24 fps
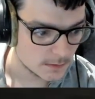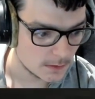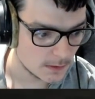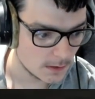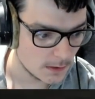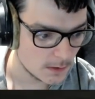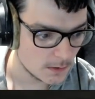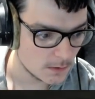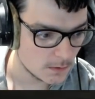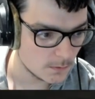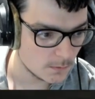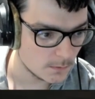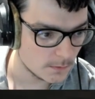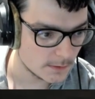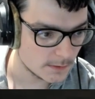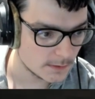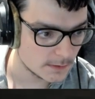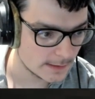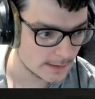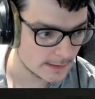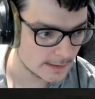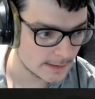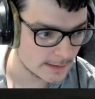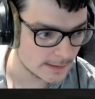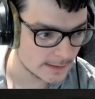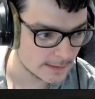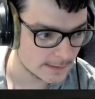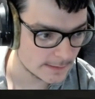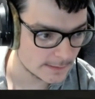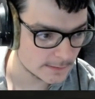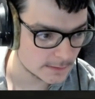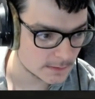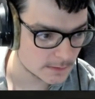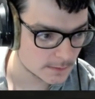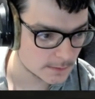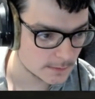Go
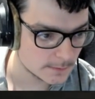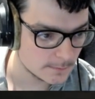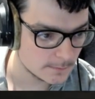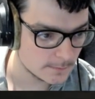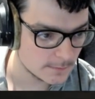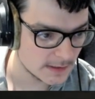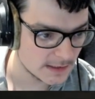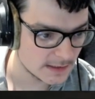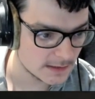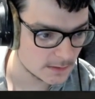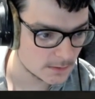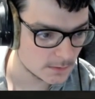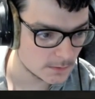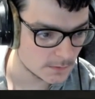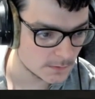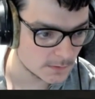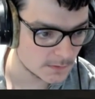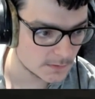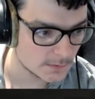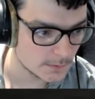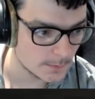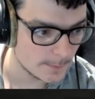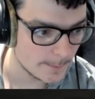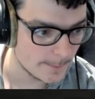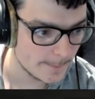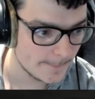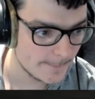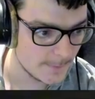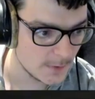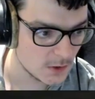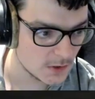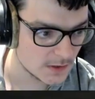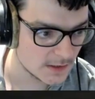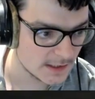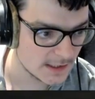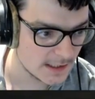and make us some
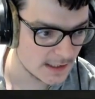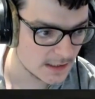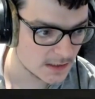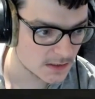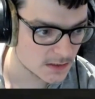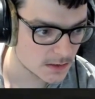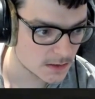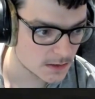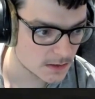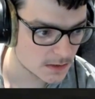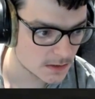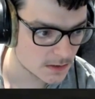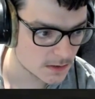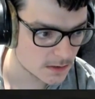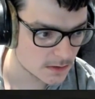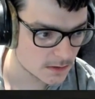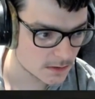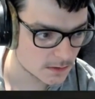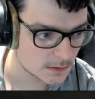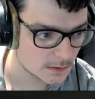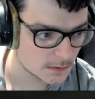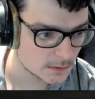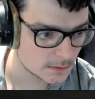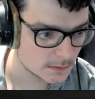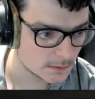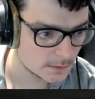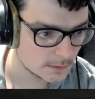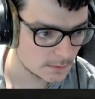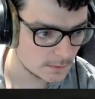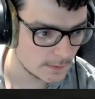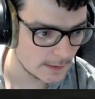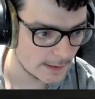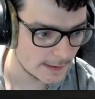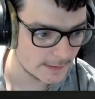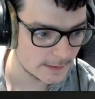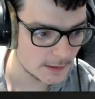buckets.
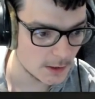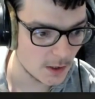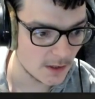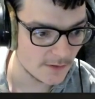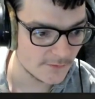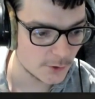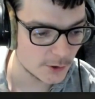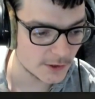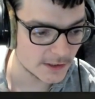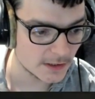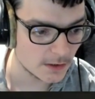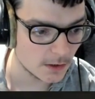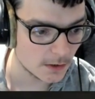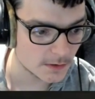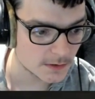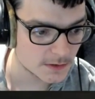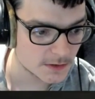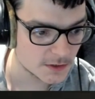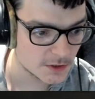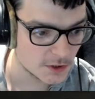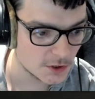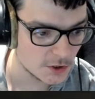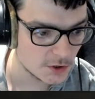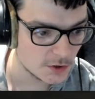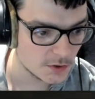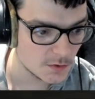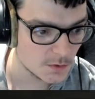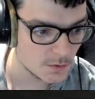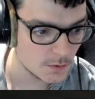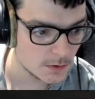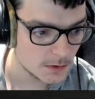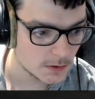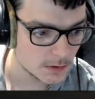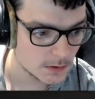I know I've already got 2.